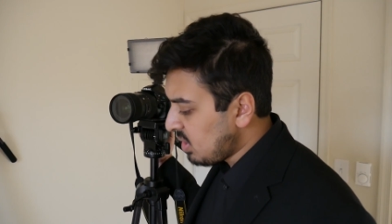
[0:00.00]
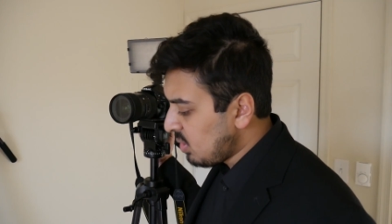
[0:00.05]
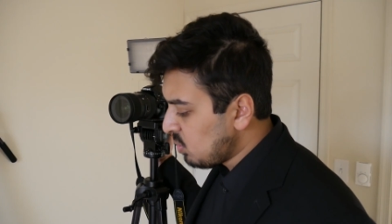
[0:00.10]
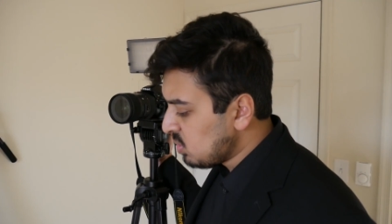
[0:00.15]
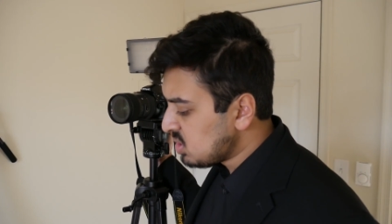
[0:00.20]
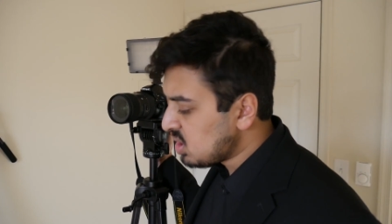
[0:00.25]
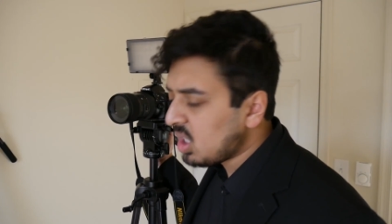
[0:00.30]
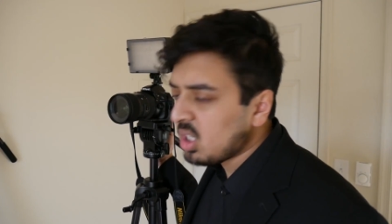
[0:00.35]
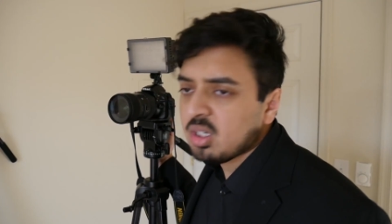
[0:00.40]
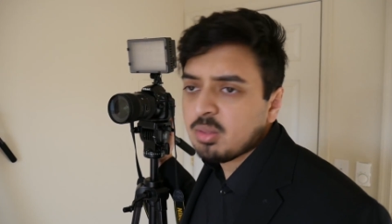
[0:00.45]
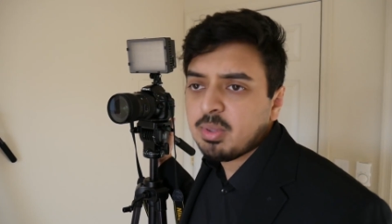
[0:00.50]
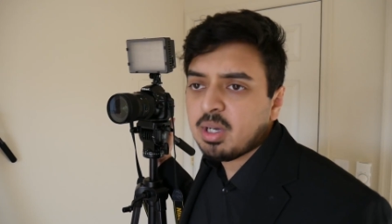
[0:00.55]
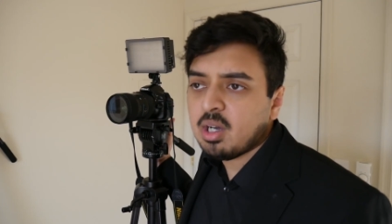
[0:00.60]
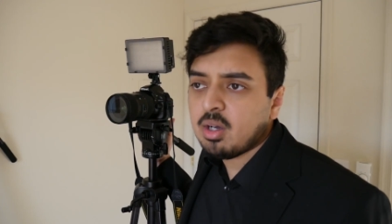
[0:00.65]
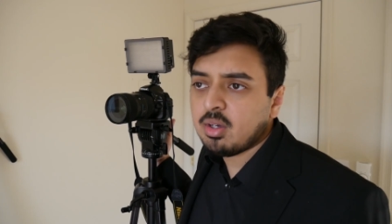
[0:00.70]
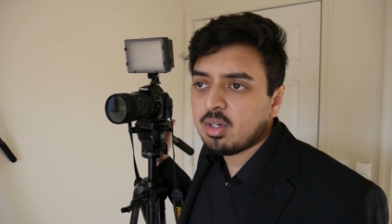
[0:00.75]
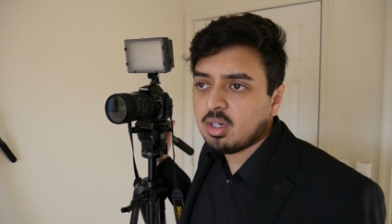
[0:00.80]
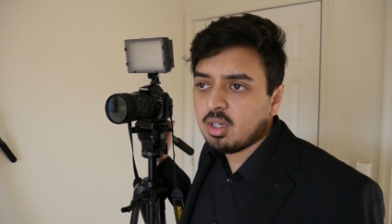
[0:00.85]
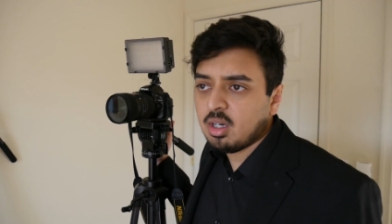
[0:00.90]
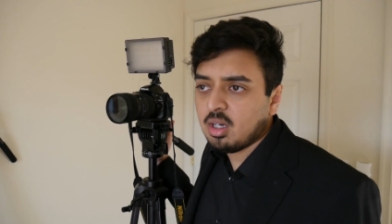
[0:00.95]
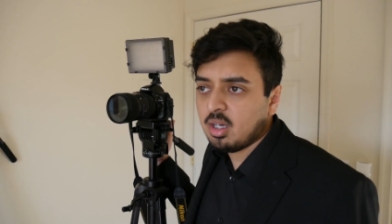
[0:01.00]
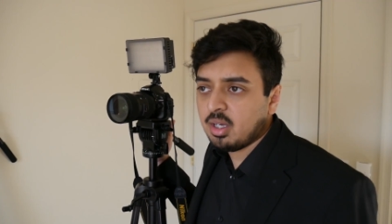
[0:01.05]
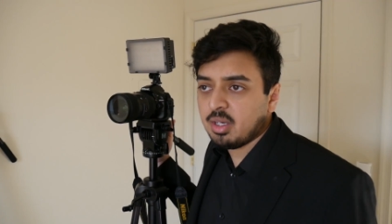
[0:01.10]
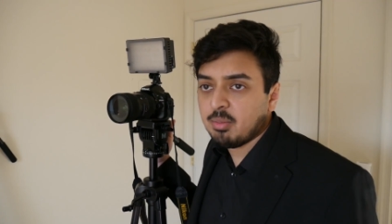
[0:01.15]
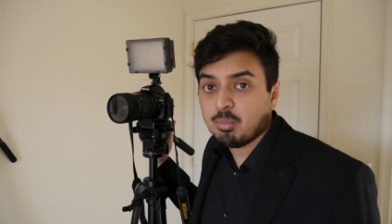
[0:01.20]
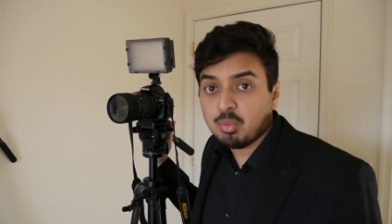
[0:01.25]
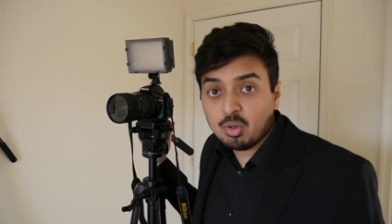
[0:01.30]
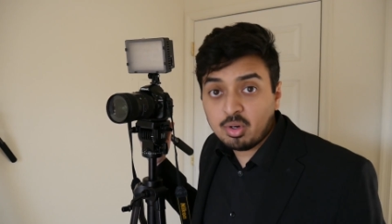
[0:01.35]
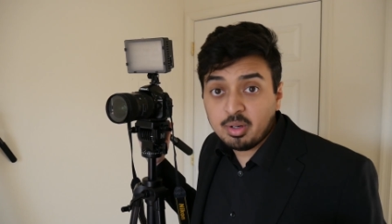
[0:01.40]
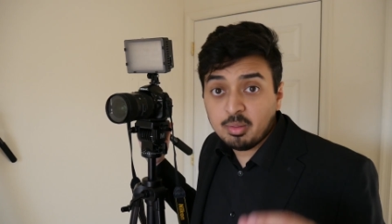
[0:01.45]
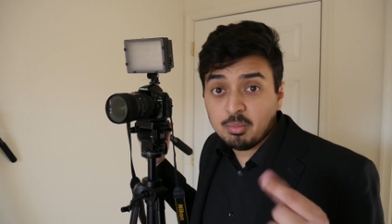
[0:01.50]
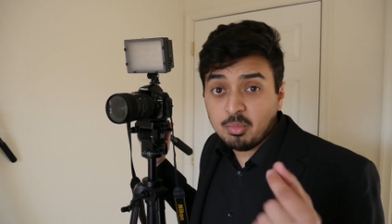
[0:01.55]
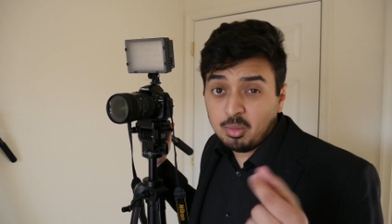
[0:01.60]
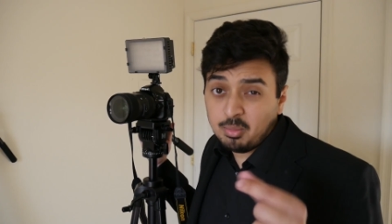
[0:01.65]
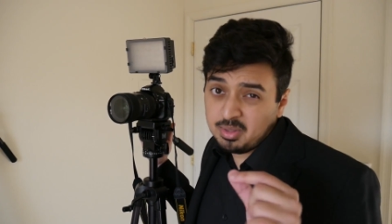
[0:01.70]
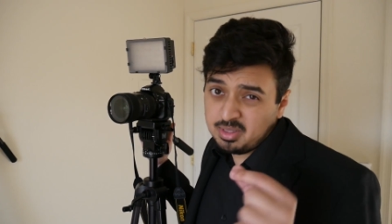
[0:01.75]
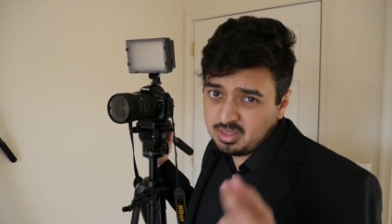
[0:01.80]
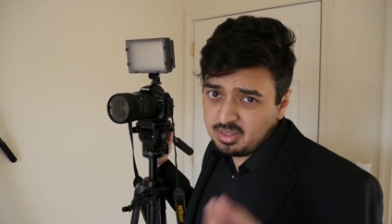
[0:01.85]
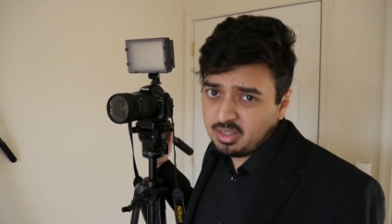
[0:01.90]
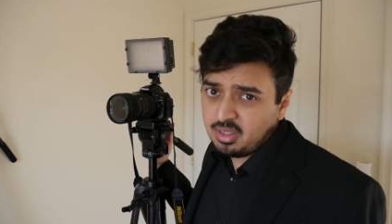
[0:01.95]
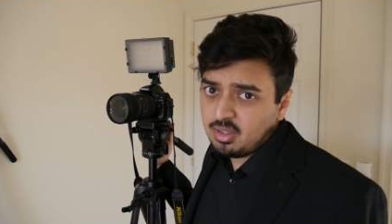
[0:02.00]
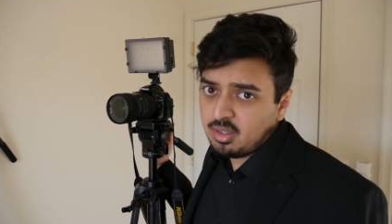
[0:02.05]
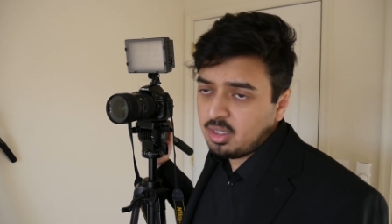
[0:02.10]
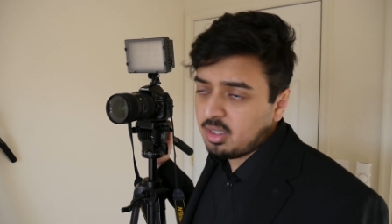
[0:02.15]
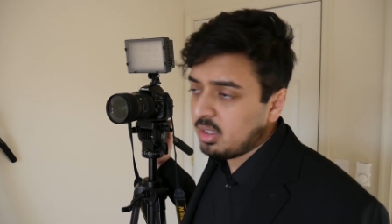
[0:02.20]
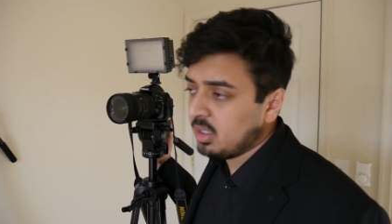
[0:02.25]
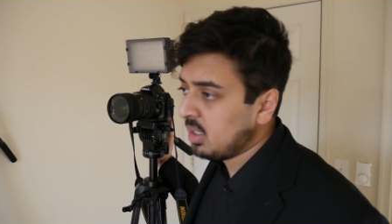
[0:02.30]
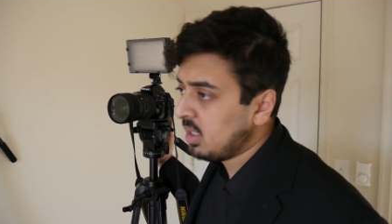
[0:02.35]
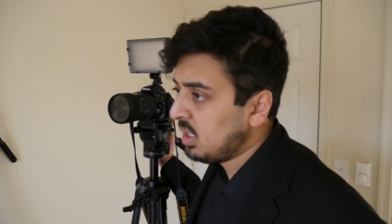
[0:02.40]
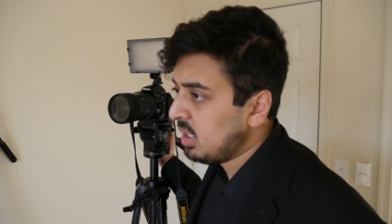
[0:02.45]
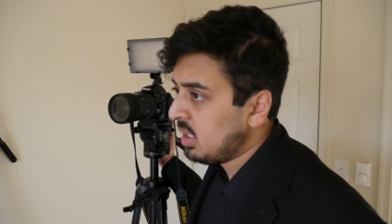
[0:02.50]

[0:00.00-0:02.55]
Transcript: We'll talk about important moments later on,